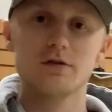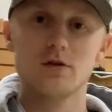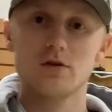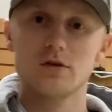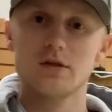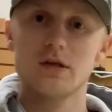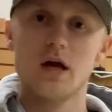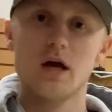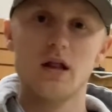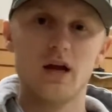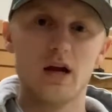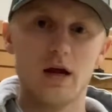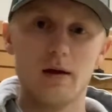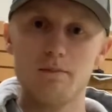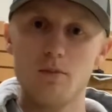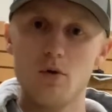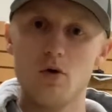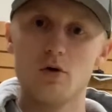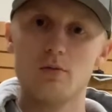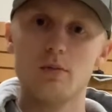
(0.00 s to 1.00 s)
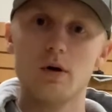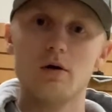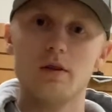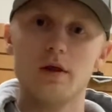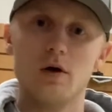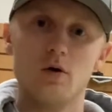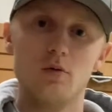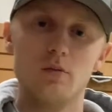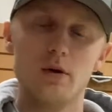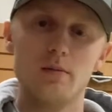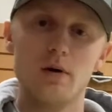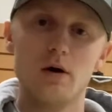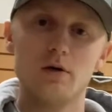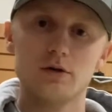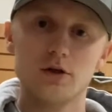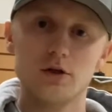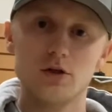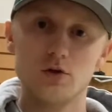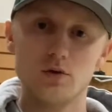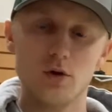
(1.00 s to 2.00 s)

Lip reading: So it's not like a motor mount that will be mounted